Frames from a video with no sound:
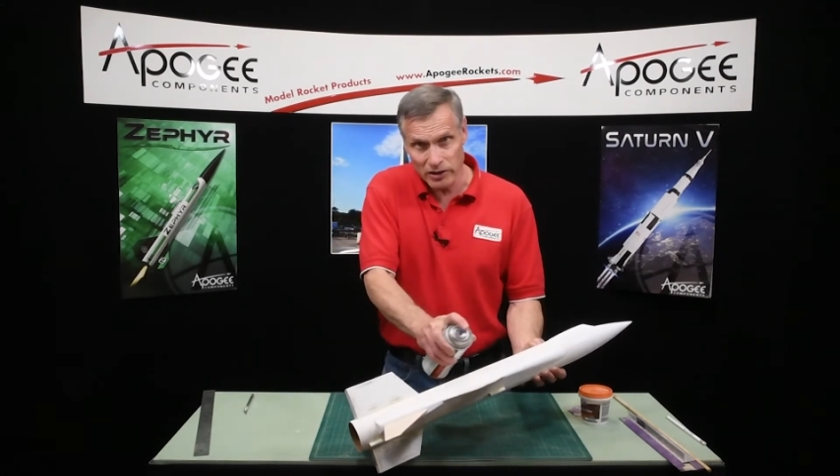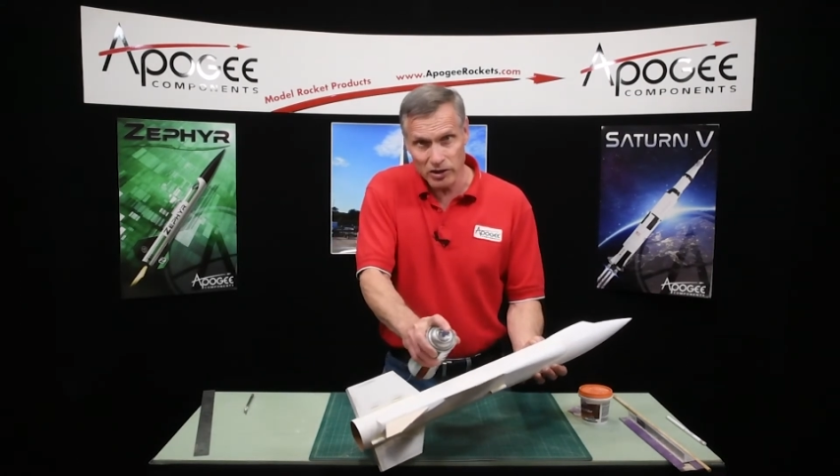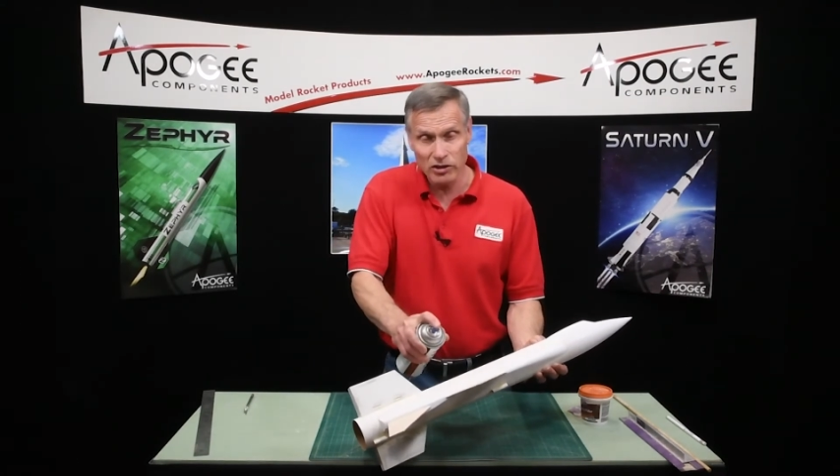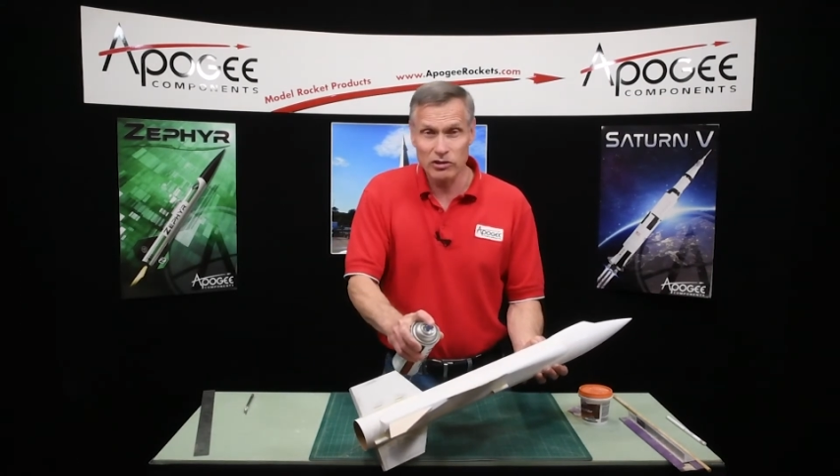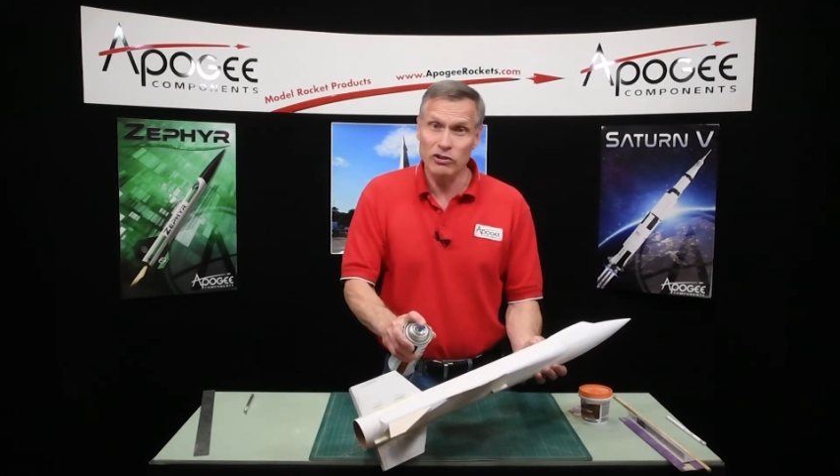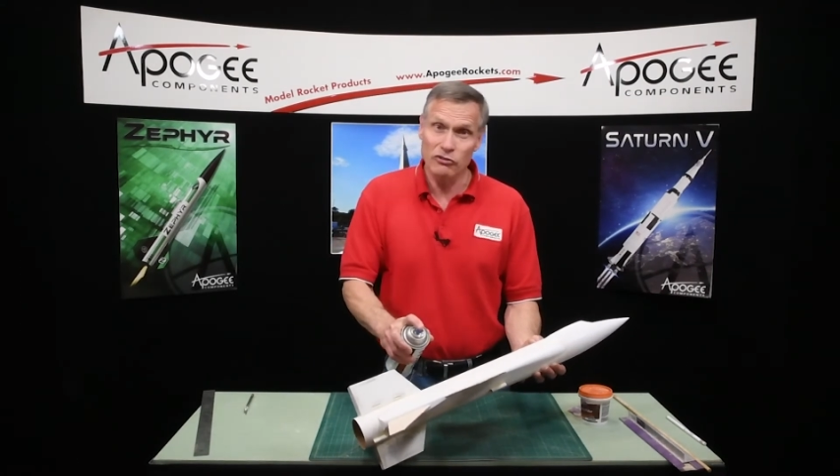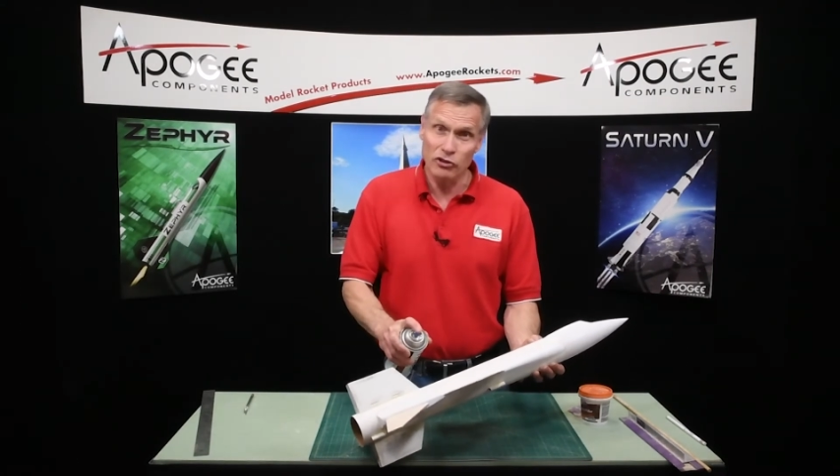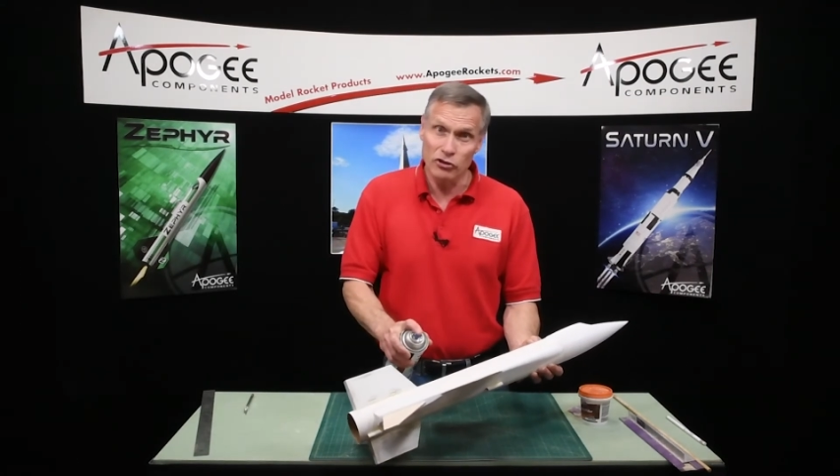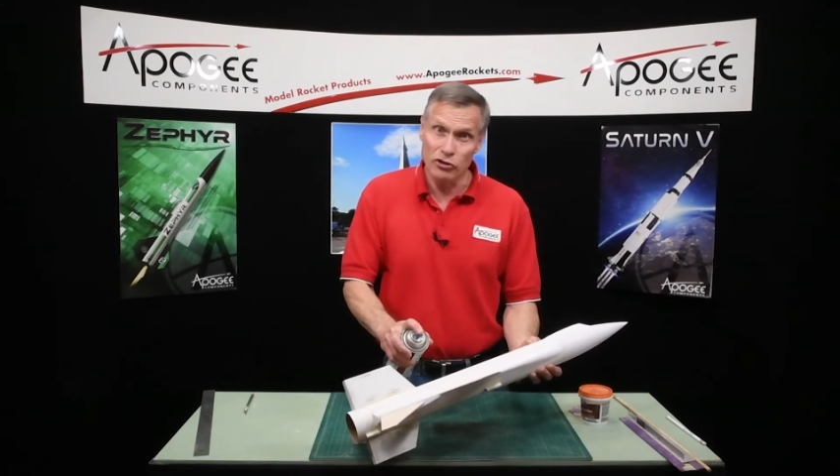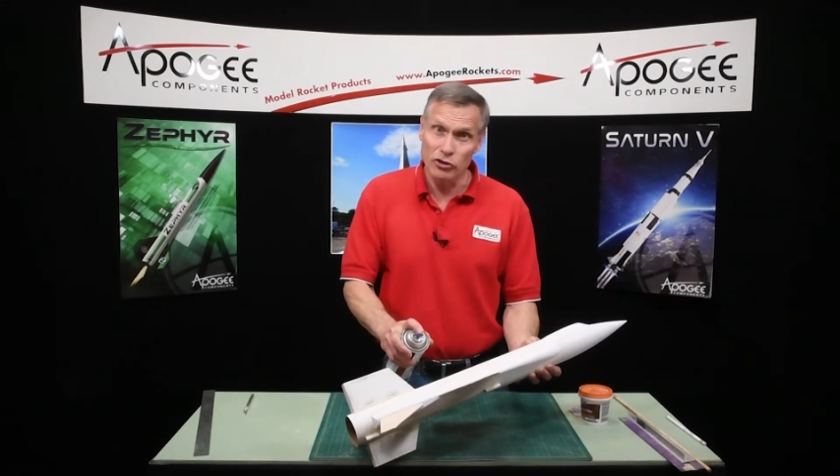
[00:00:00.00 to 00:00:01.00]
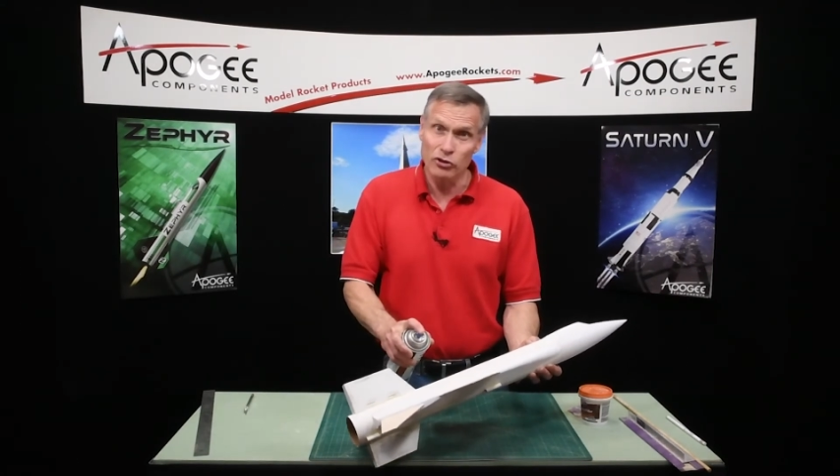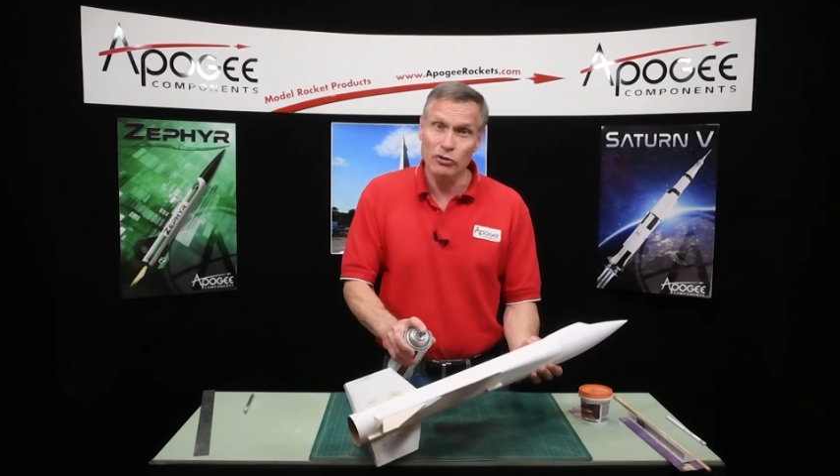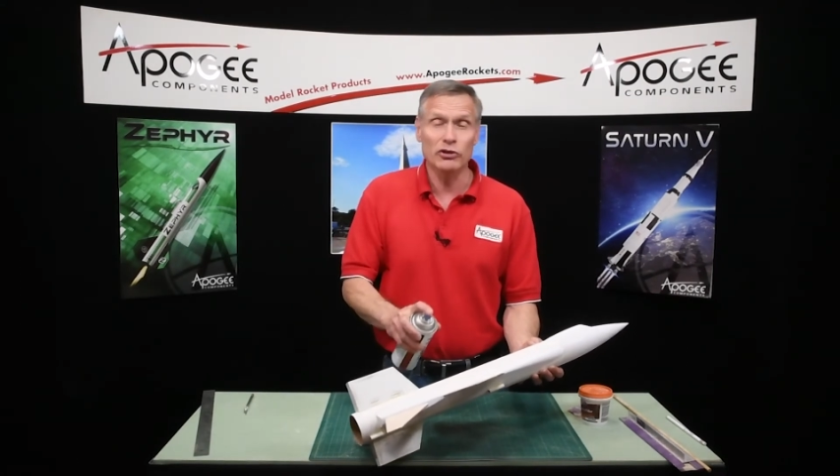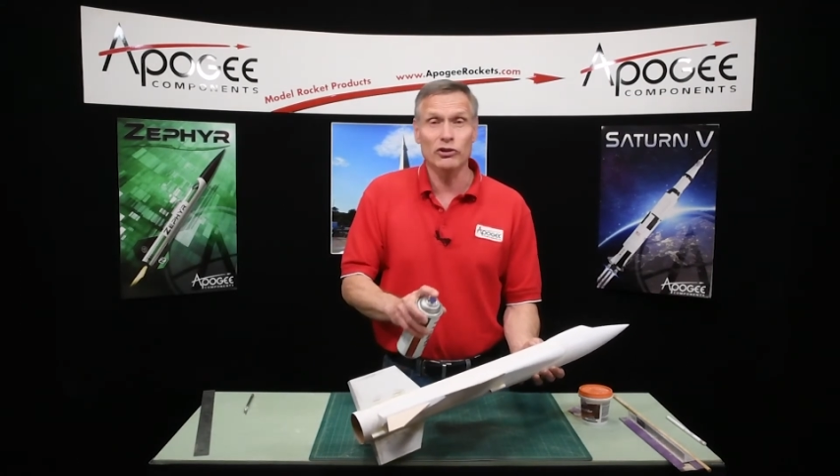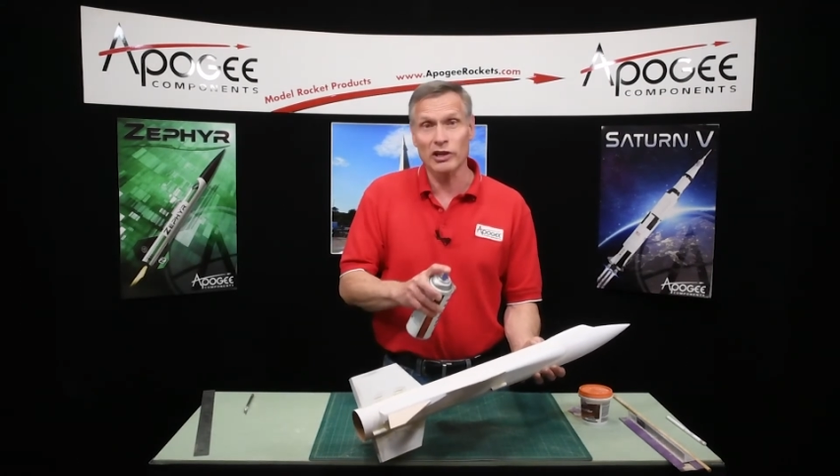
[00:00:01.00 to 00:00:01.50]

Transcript: this because if you do, you're